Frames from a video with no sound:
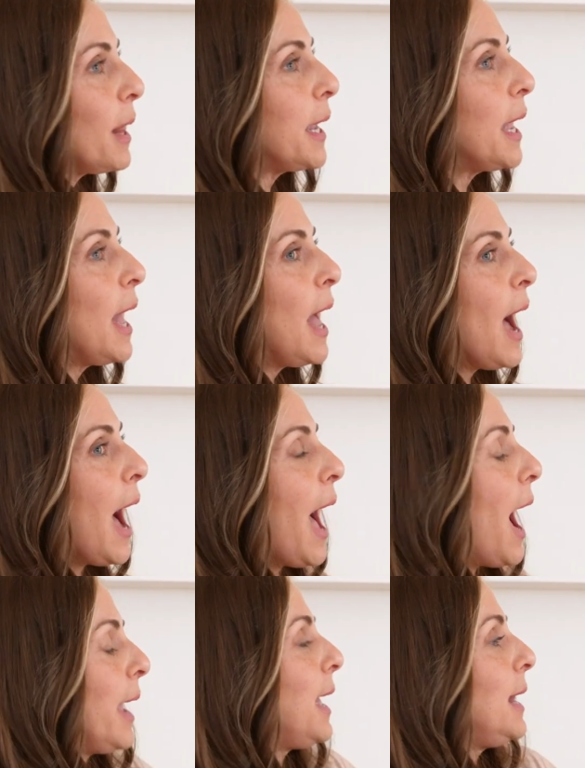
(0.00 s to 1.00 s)
Like,
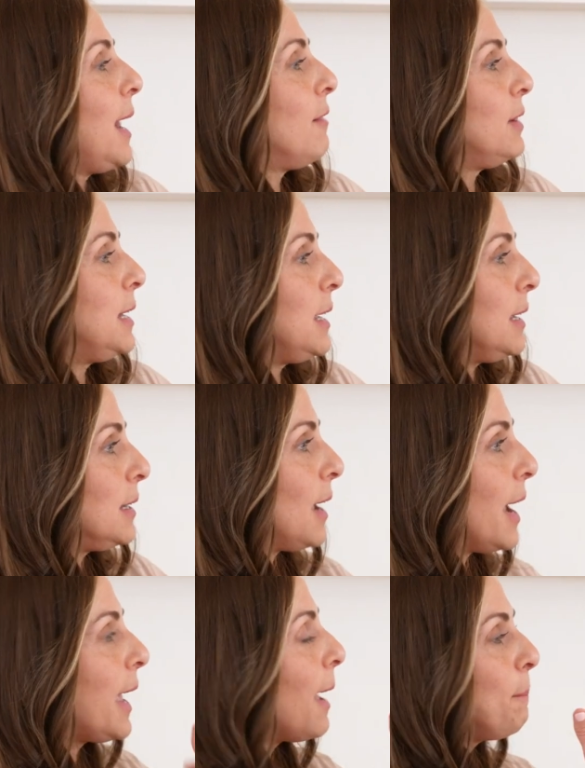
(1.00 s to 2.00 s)
I can't have a need.
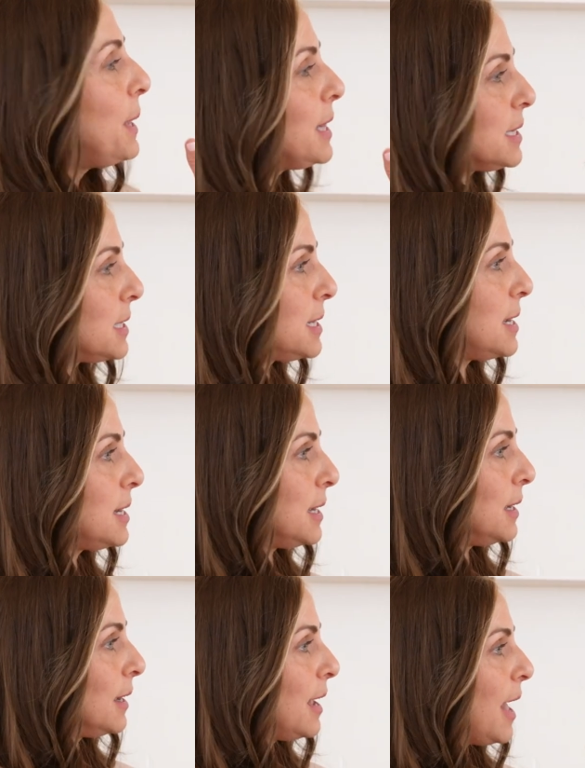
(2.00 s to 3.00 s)
I can't be this needy.